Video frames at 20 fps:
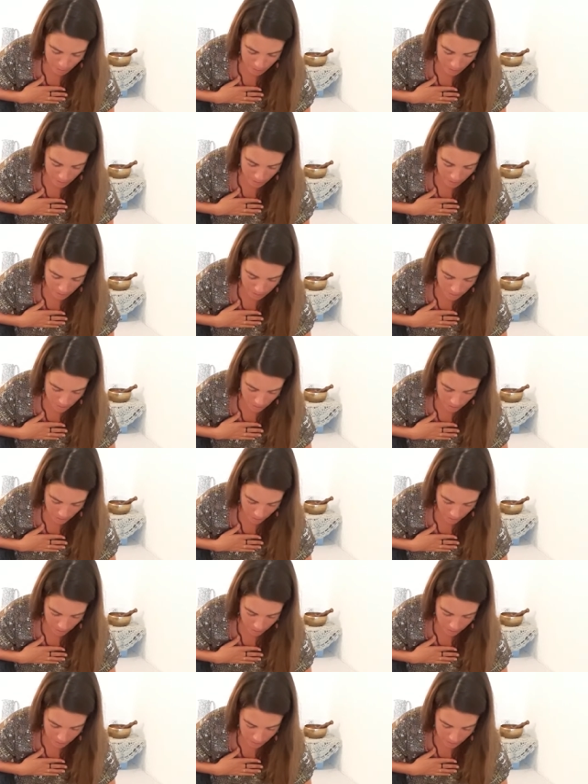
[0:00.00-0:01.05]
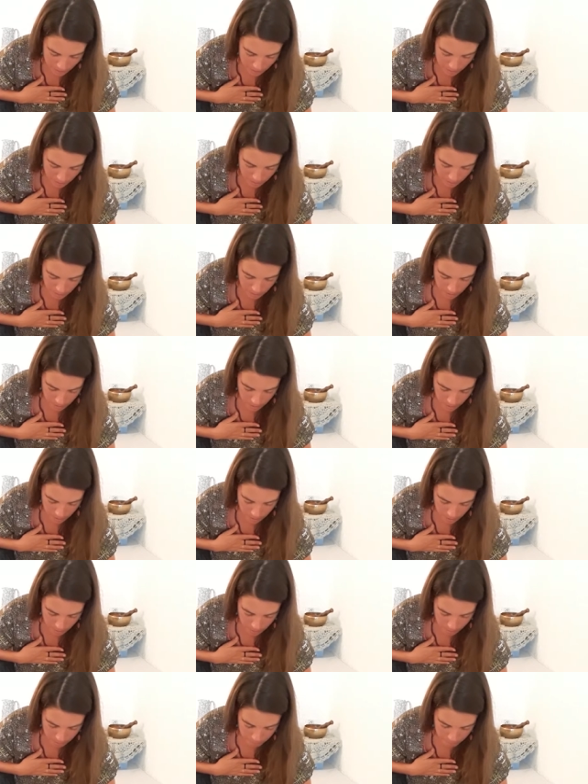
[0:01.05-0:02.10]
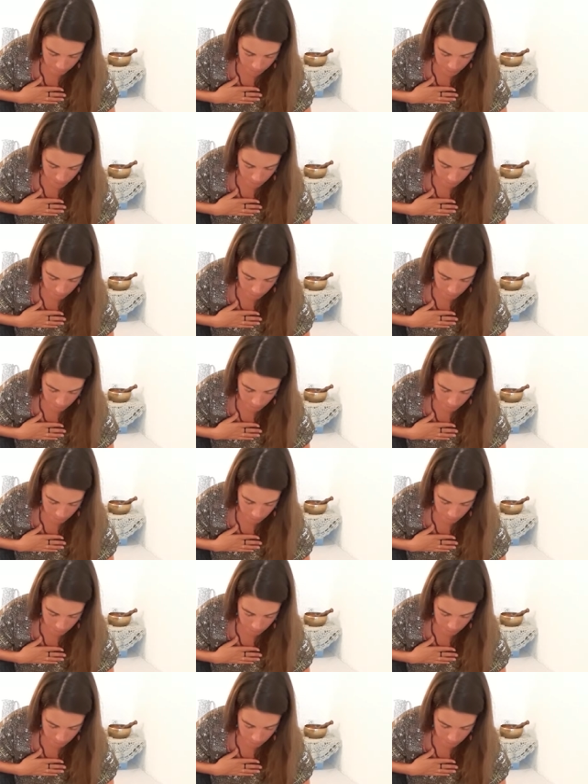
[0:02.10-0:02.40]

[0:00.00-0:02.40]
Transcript: be. It's okay. Um,